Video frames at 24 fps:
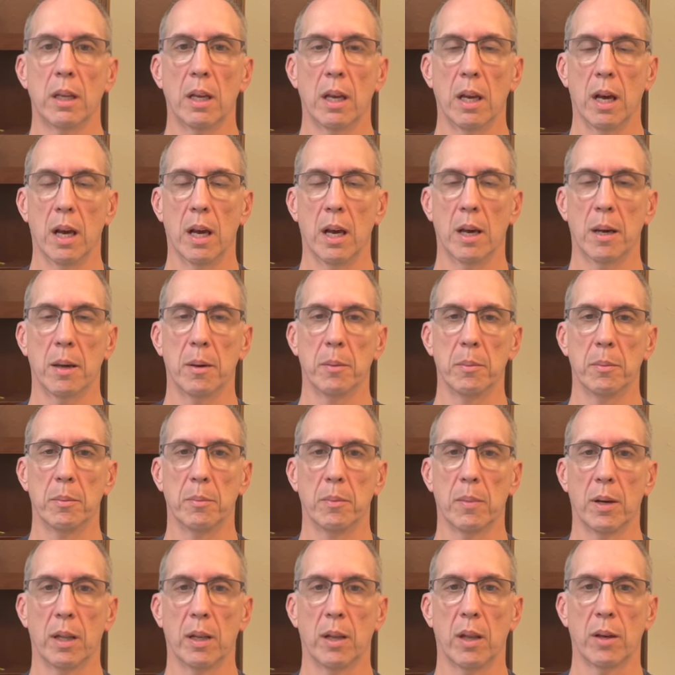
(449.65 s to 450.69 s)

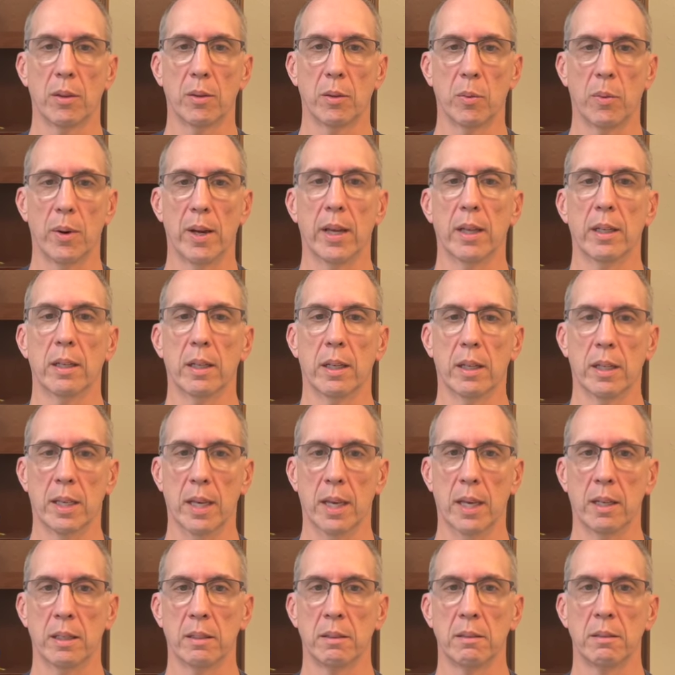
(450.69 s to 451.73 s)
along the way.
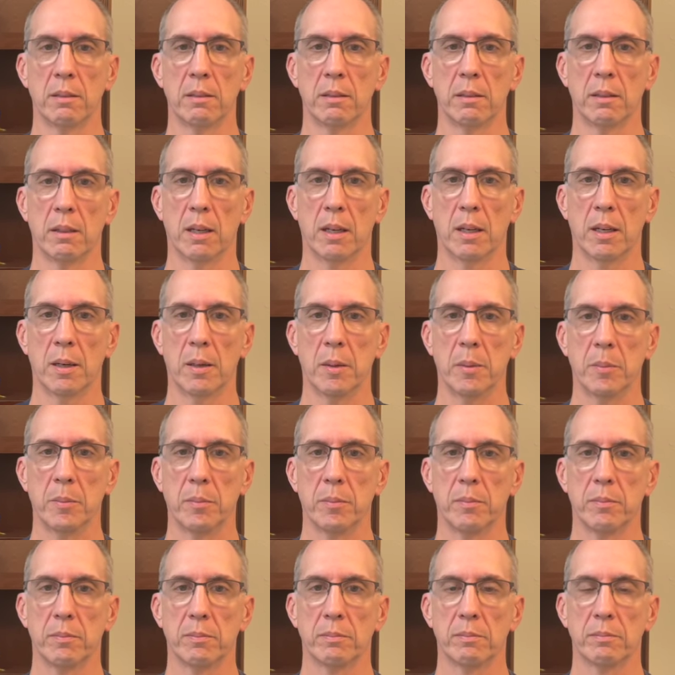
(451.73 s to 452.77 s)
Again,
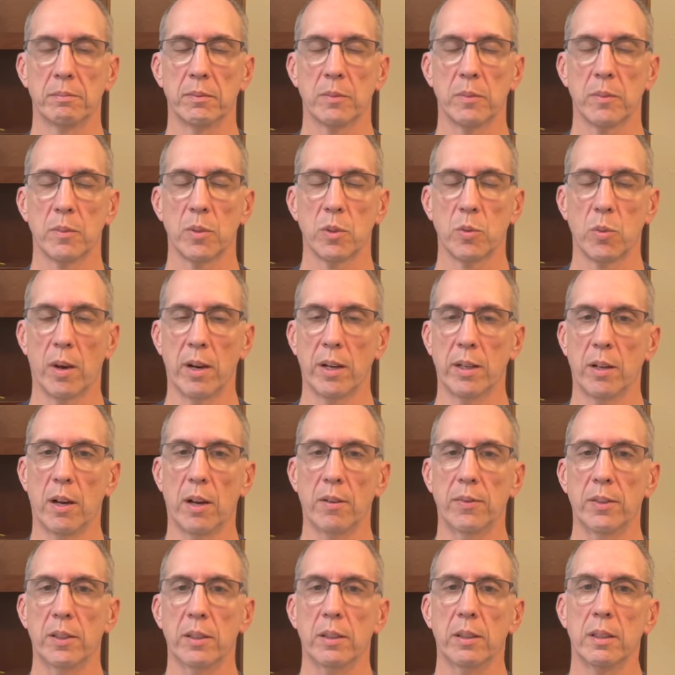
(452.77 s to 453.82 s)
Swan and
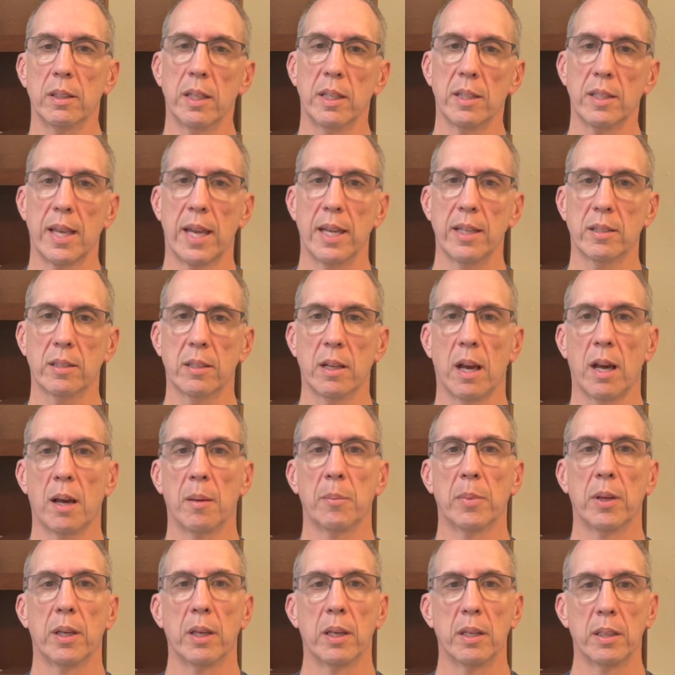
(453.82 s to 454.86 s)
Dolphin is a
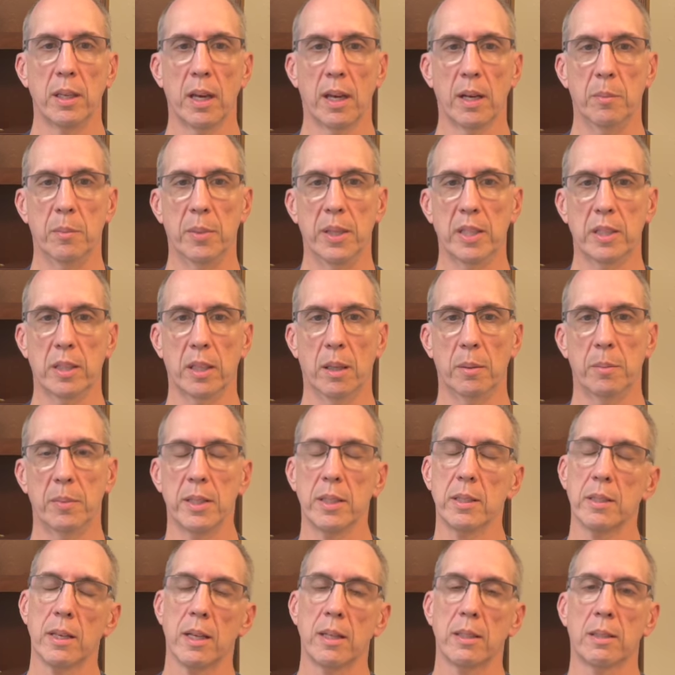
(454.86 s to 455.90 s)
stop, Yacht and Beach Club
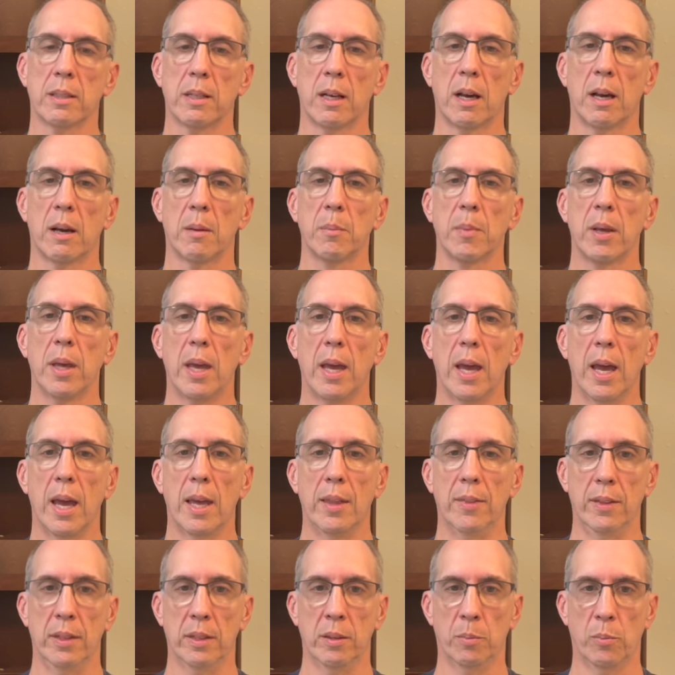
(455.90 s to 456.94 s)
is a stop,
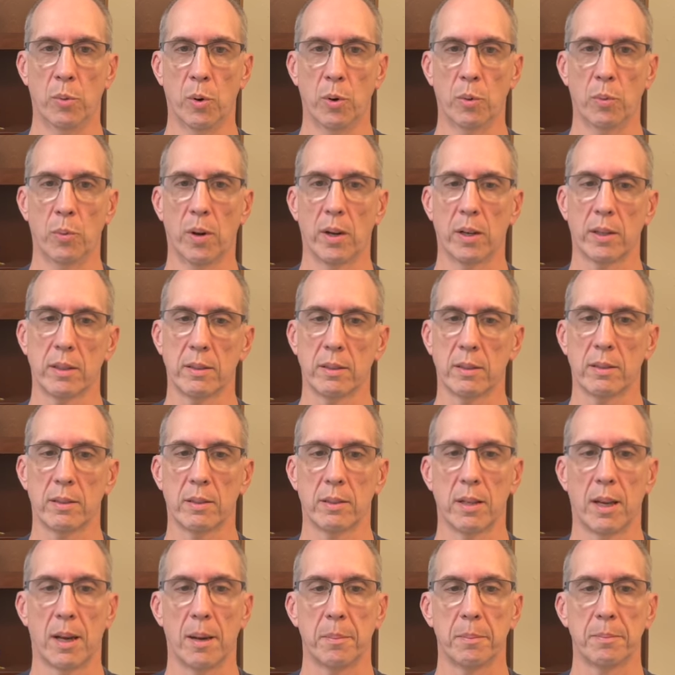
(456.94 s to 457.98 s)
and then the Boardwalk is a
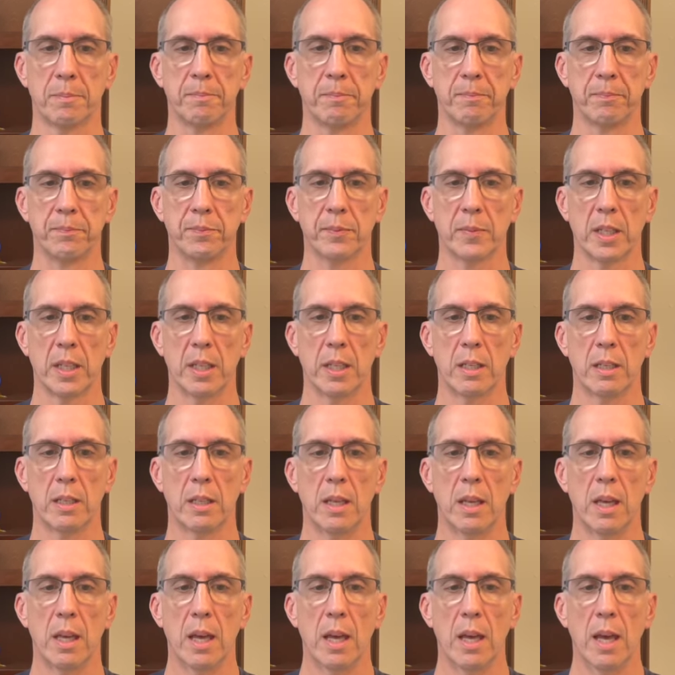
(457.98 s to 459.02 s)
stop.
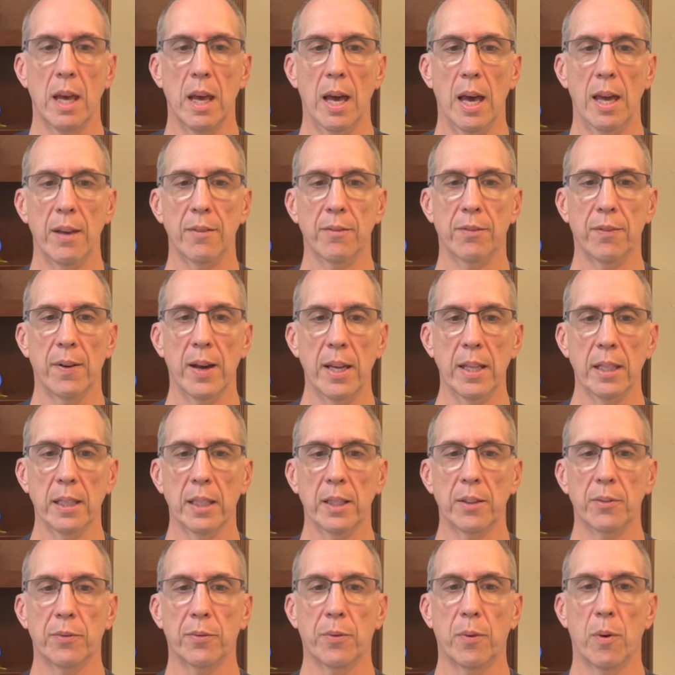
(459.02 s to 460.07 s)
And
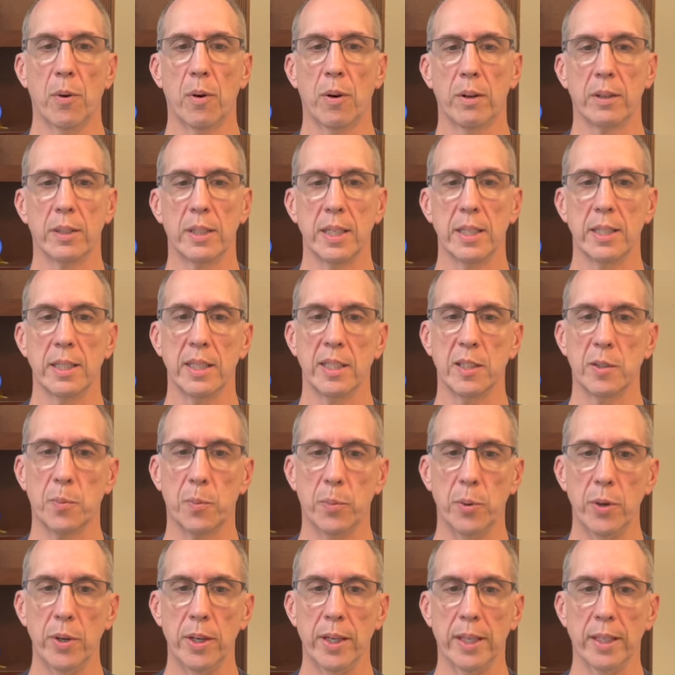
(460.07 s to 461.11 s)
finally, for Disney
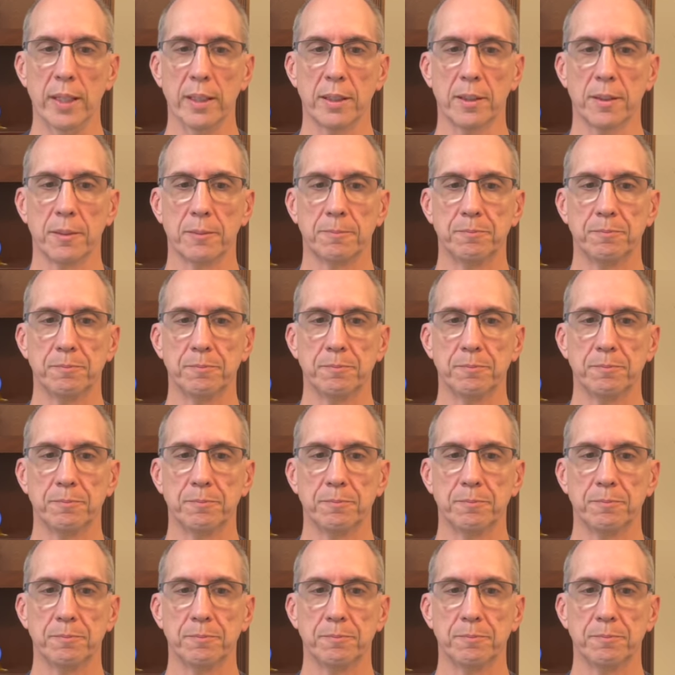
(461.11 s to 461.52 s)
Springs,